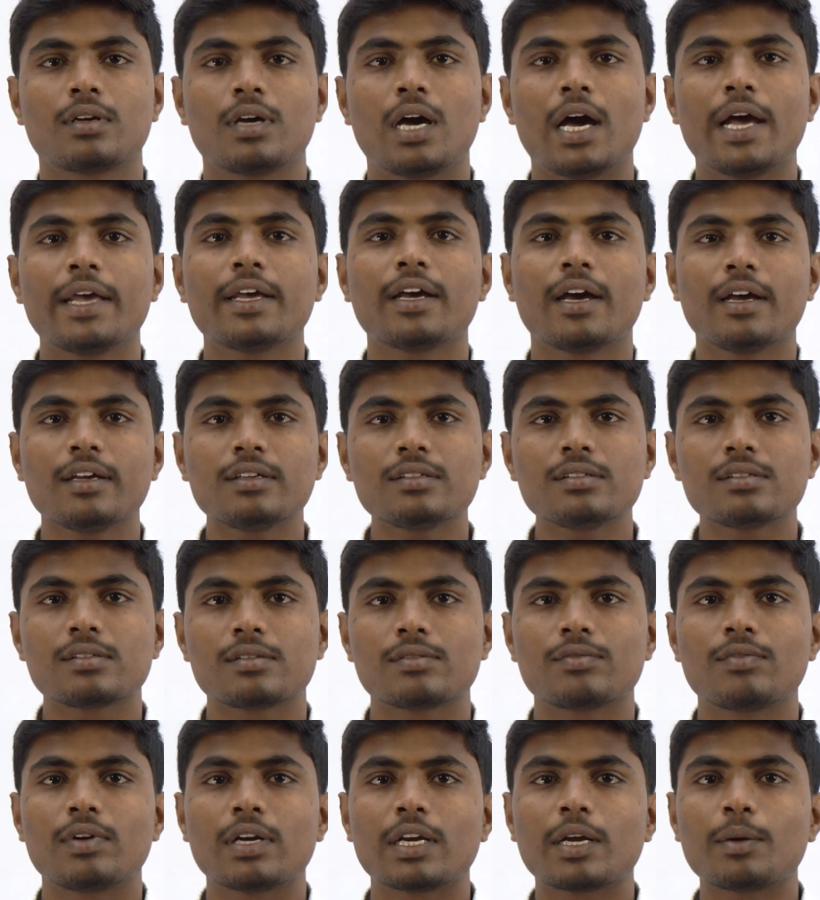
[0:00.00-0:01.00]
Hi guys,
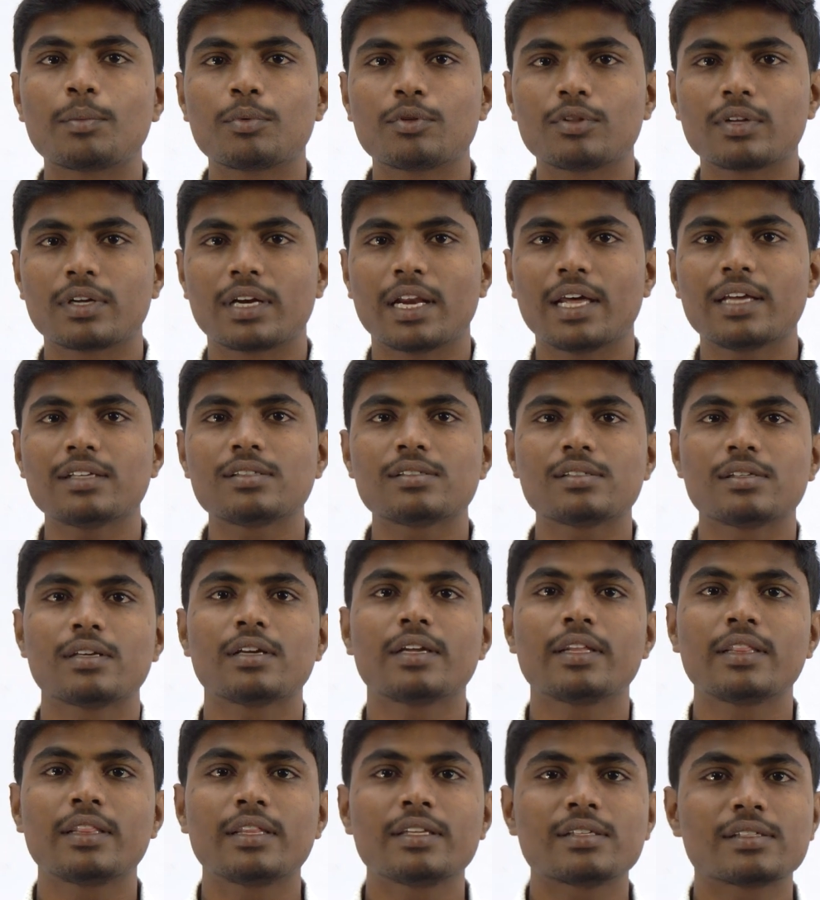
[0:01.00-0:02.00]
welcome to the class.
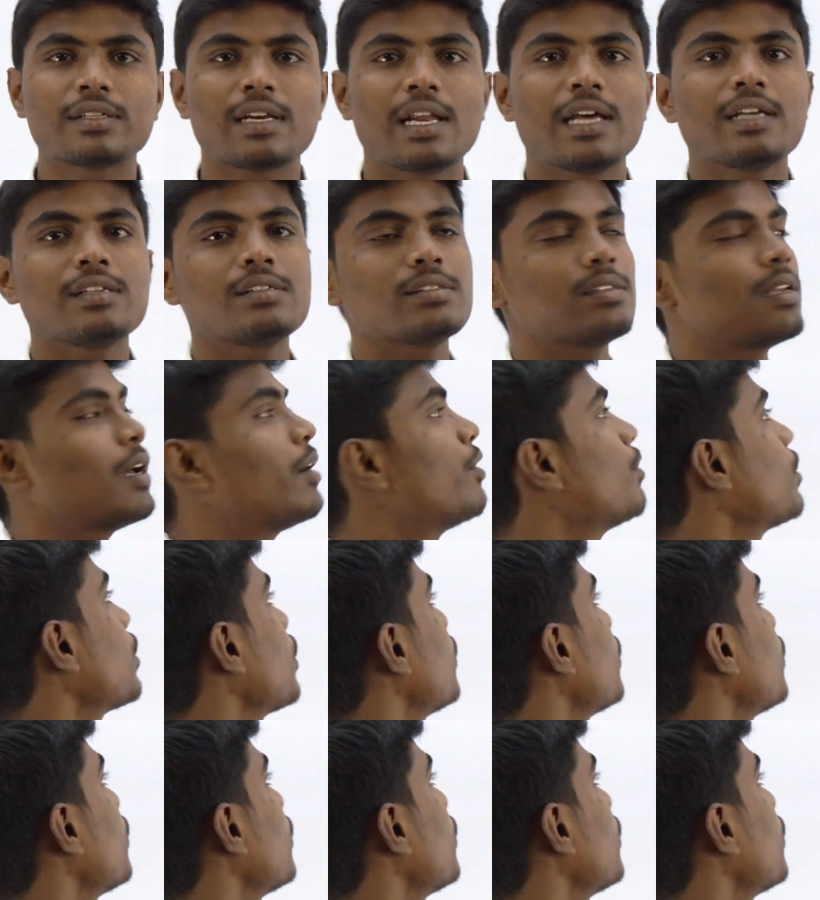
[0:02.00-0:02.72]
In this class, our